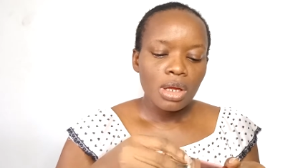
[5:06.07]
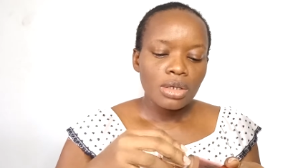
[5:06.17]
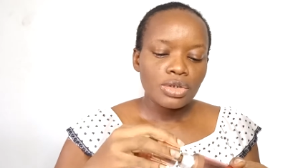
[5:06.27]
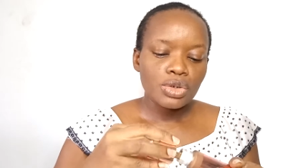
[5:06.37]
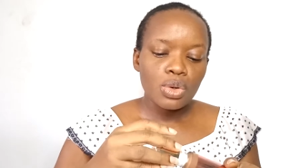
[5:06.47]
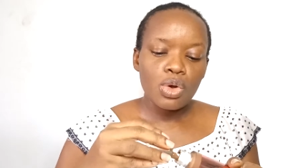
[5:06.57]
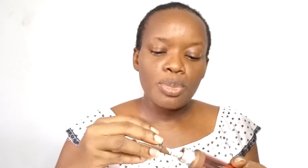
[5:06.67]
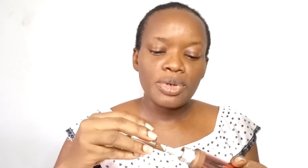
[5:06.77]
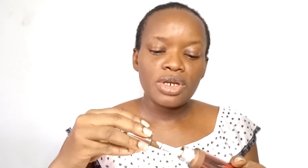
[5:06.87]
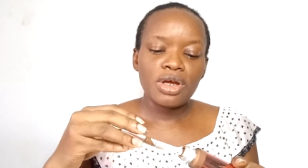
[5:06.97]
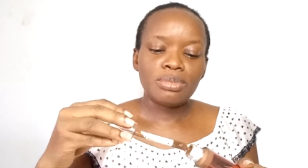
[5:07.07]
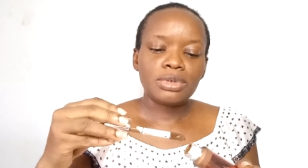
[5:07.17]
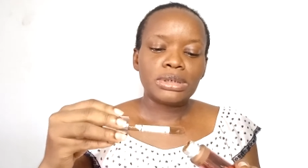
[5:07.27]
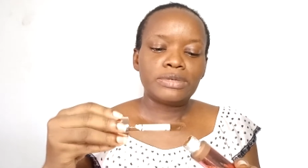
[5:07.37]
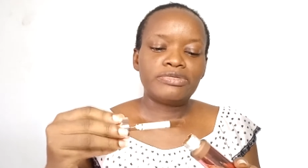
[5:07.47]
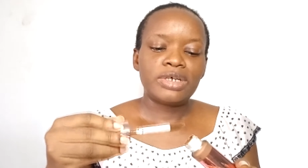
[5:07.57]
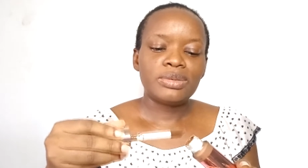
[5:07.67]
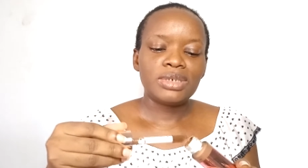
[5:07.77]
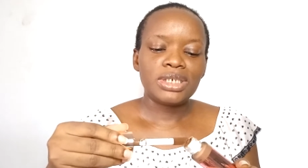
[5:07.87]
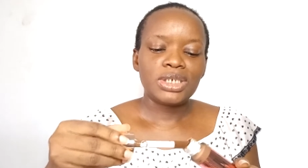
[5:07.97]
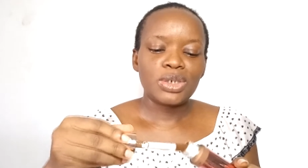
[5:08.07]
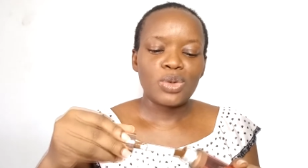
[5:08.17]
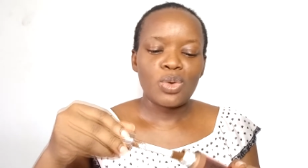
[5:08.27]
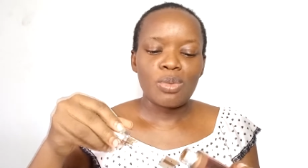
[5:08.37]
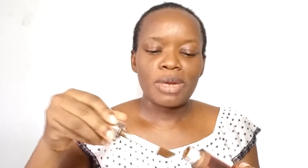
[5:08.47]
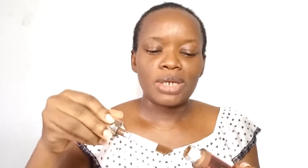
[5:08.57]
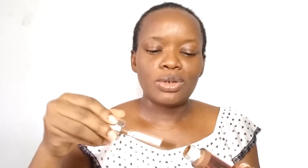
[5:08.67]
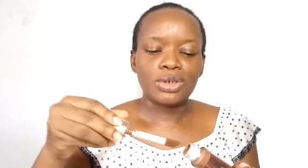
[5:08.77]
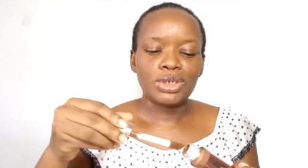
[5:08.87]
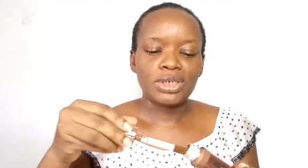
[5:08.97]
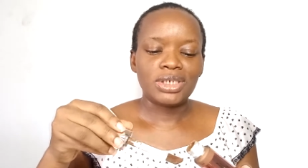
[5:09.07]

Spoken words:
So opening up the foundation, oh my gosh,